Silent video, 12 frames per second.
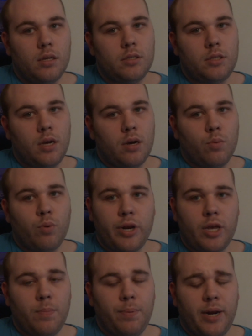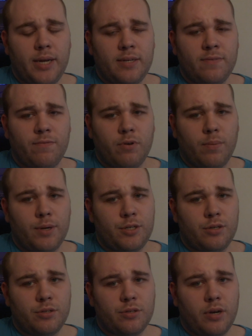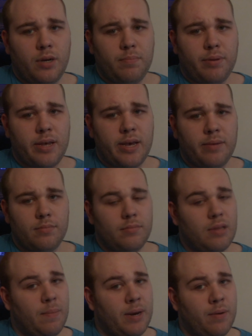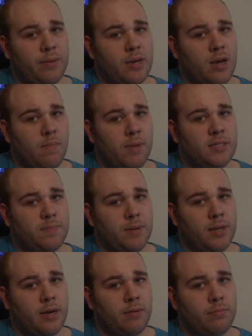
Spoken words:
So, what are you predicting for original screenplay? Let me know in the comments below.